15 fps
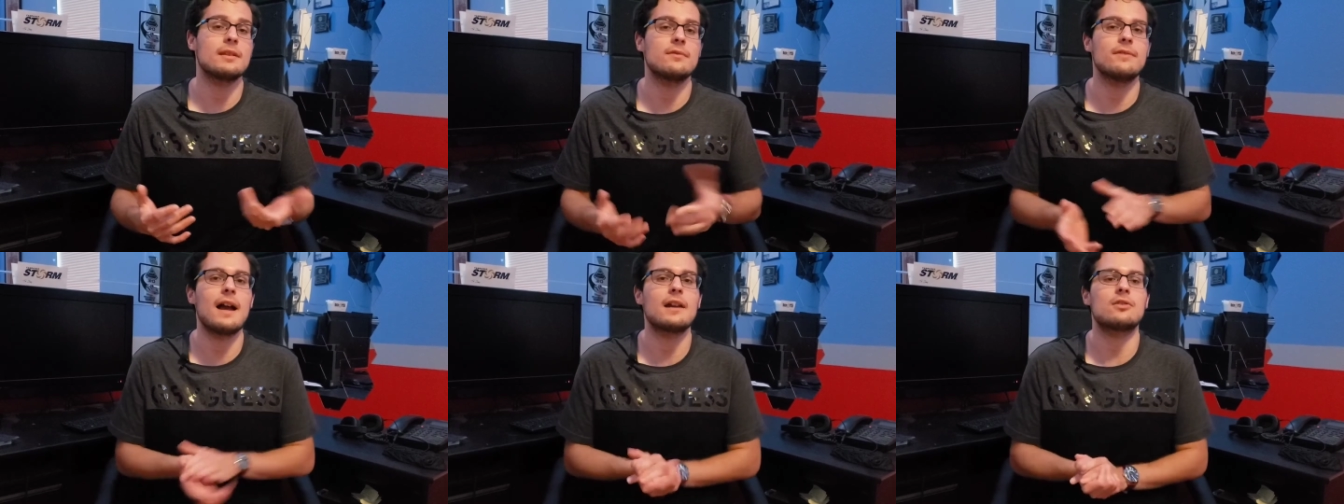
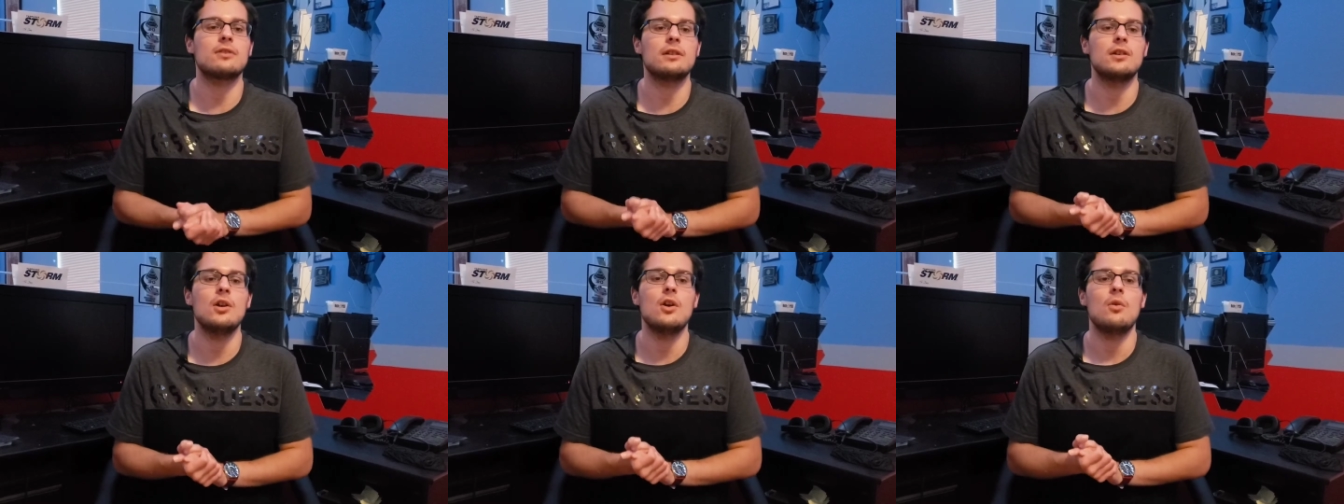to
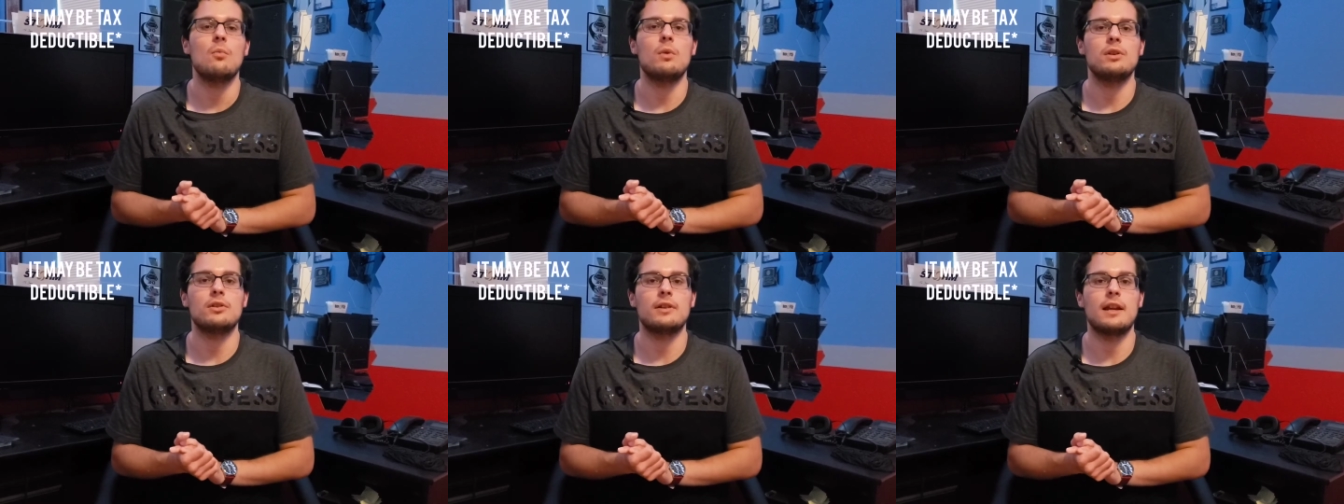factor in
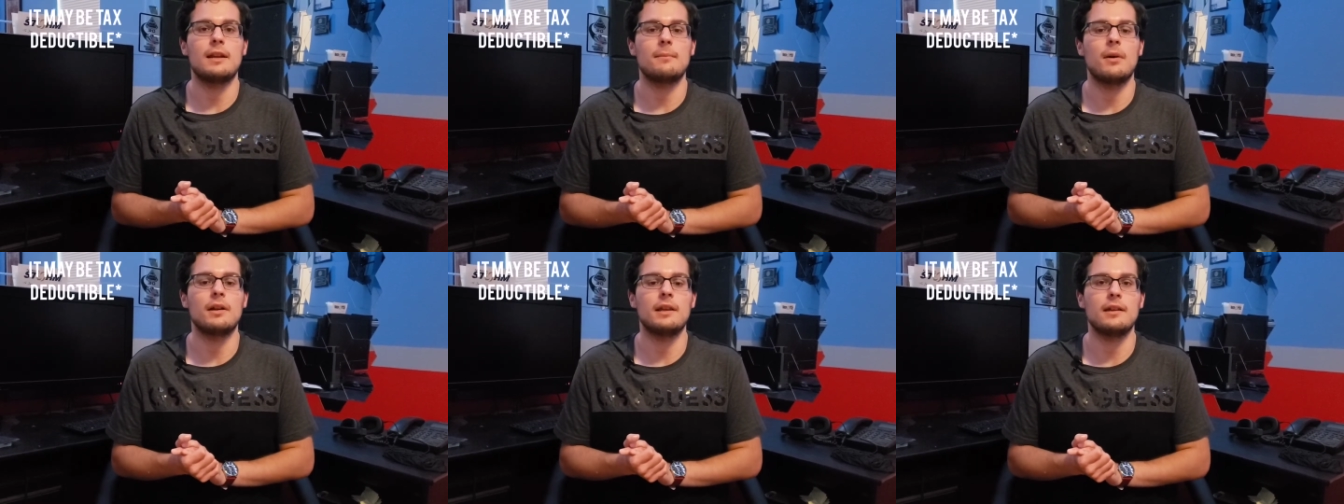when you're
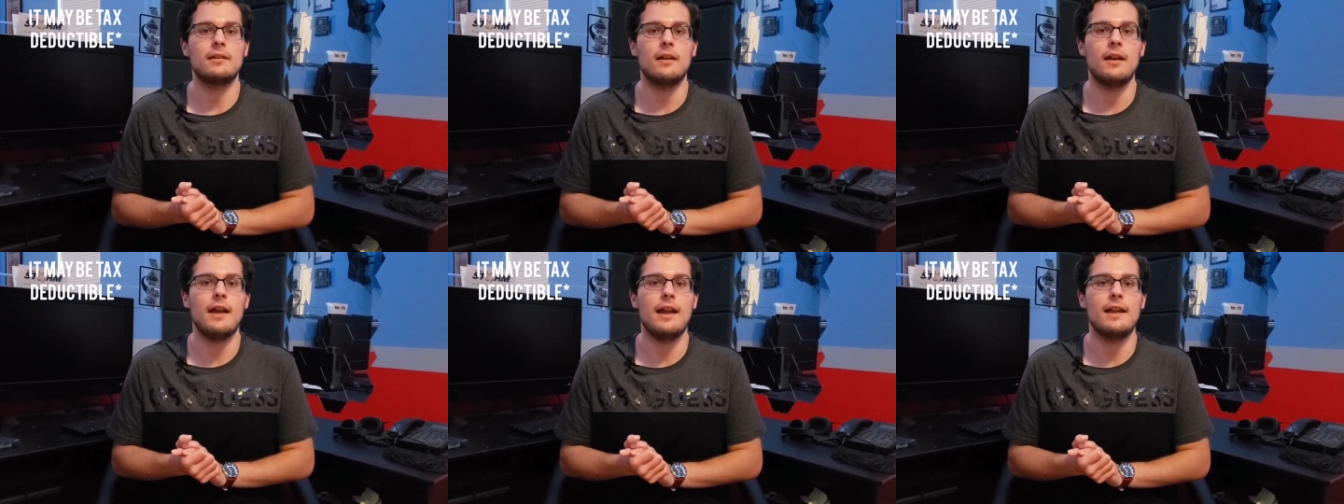getting money
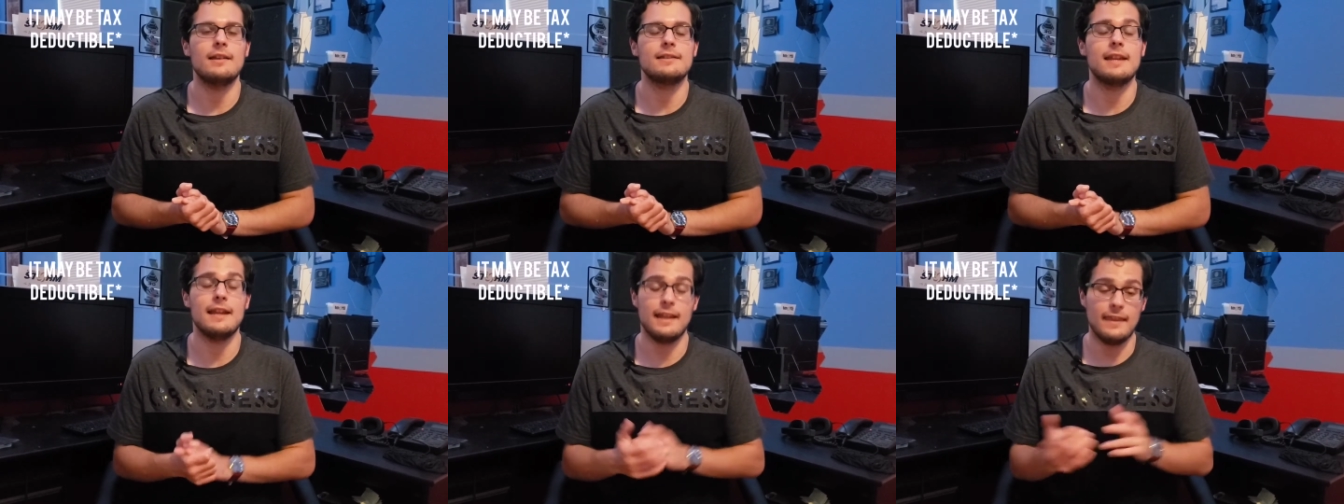
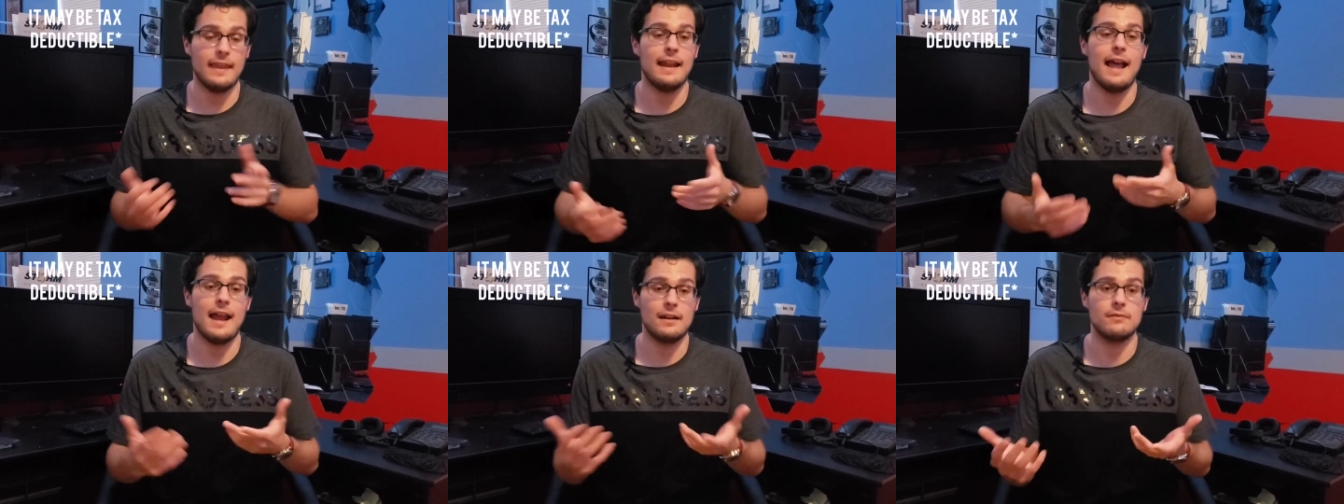and taking
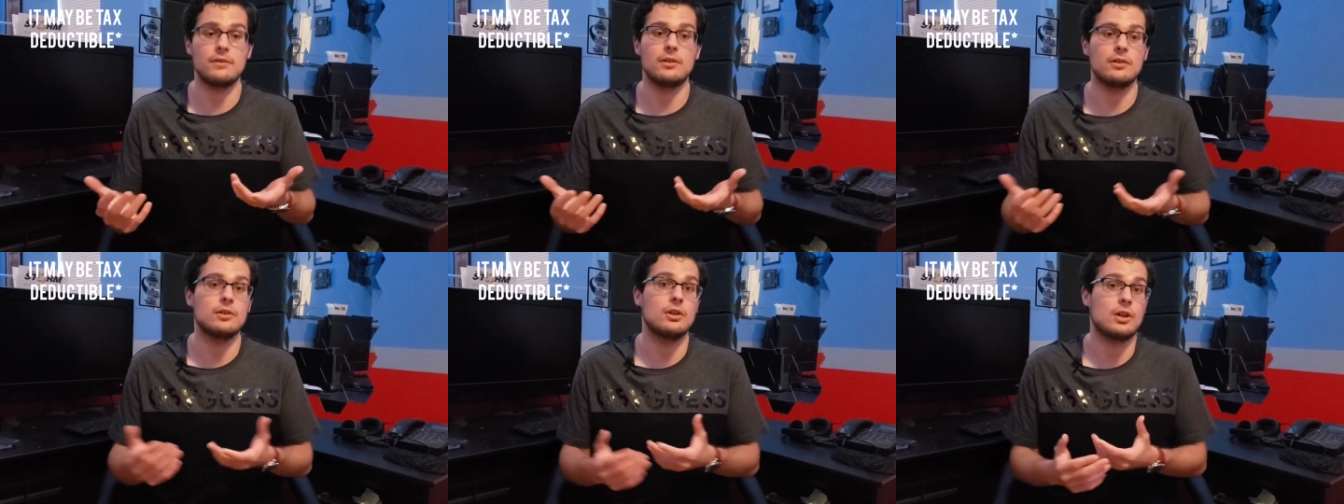that out of
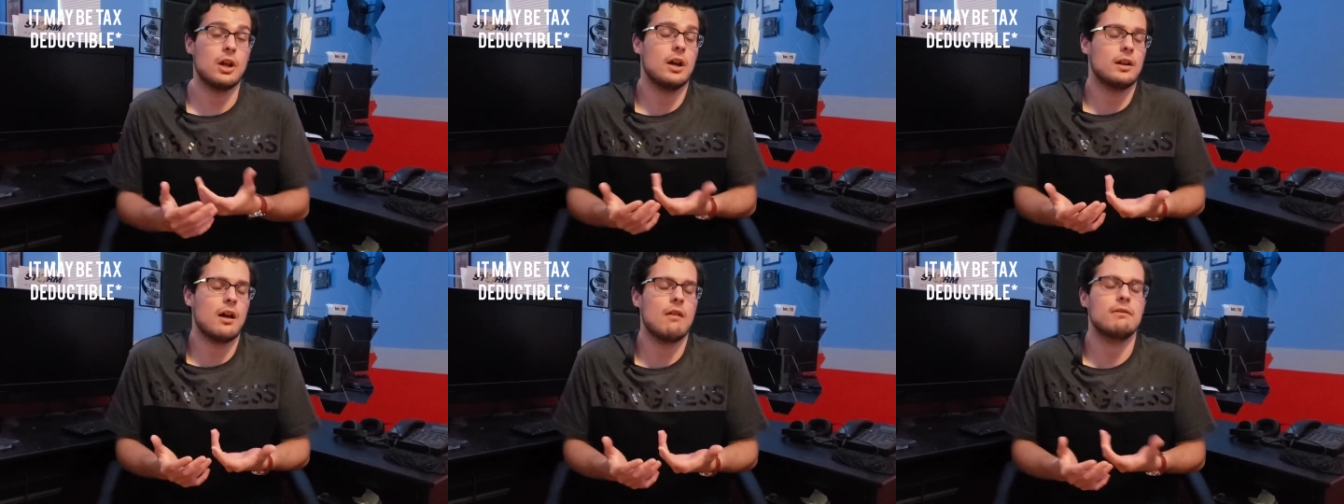your, your
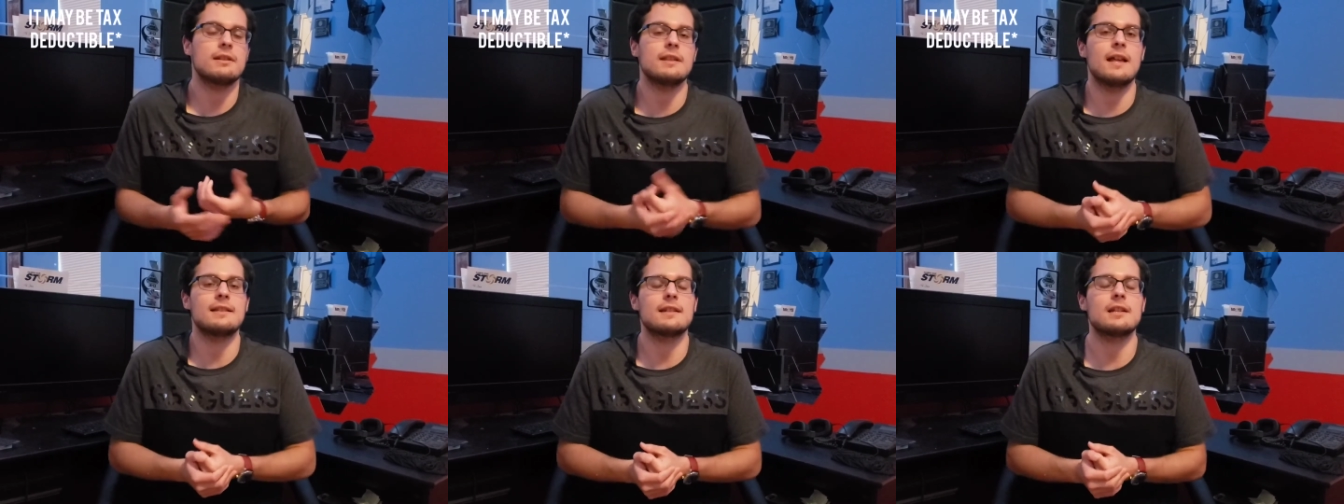cut.
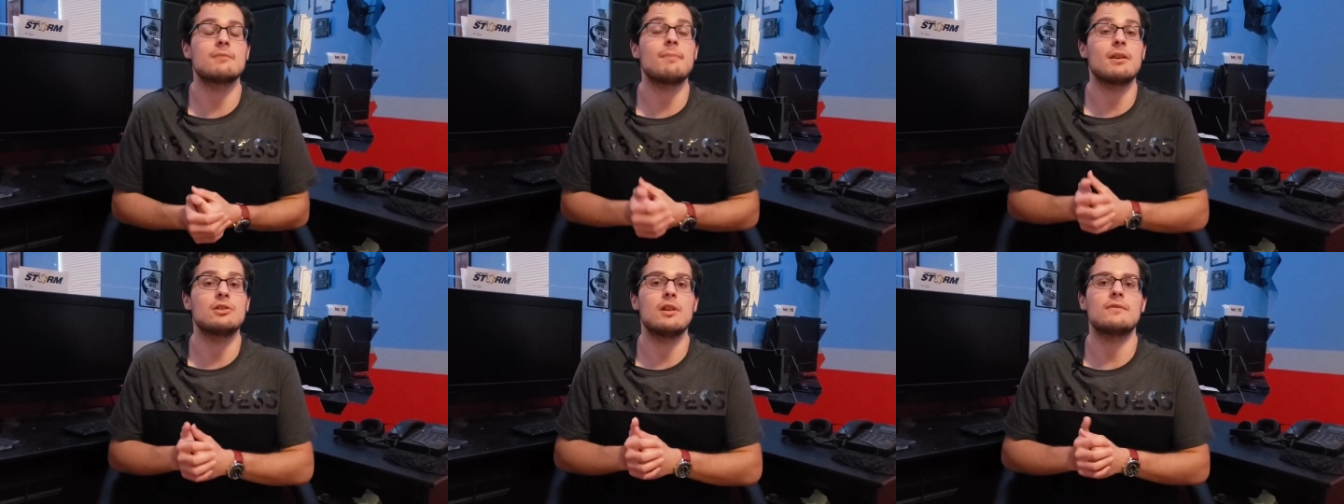Obviously, that's an
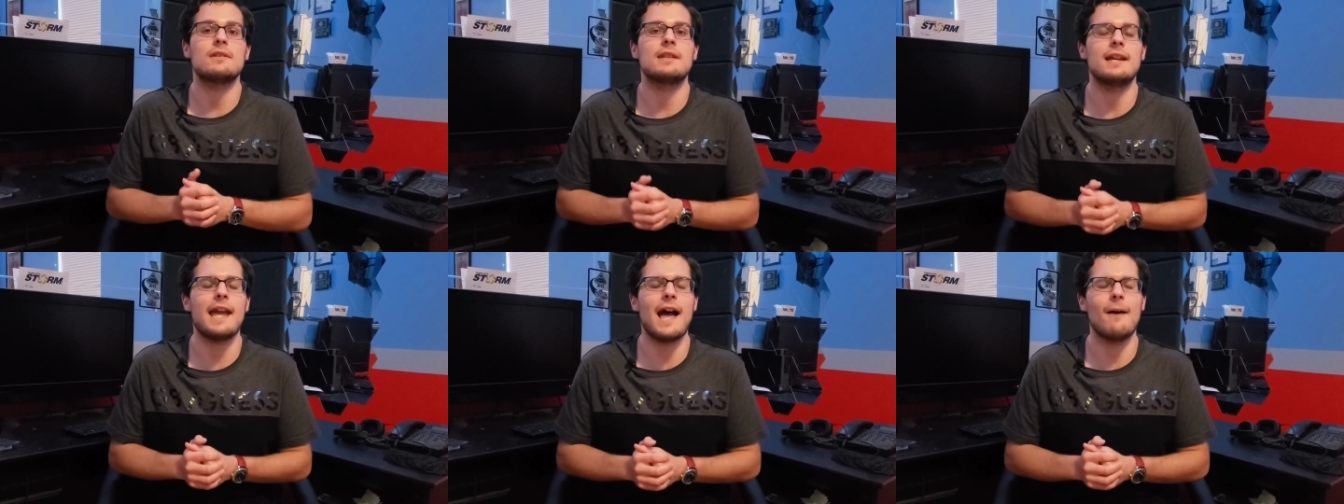expense you have
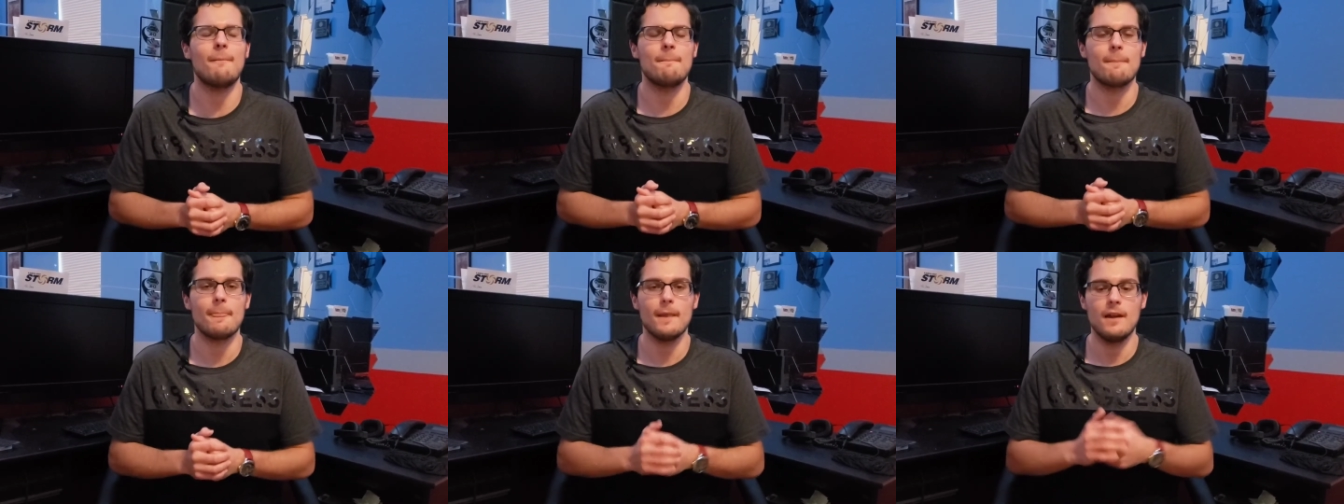to take out.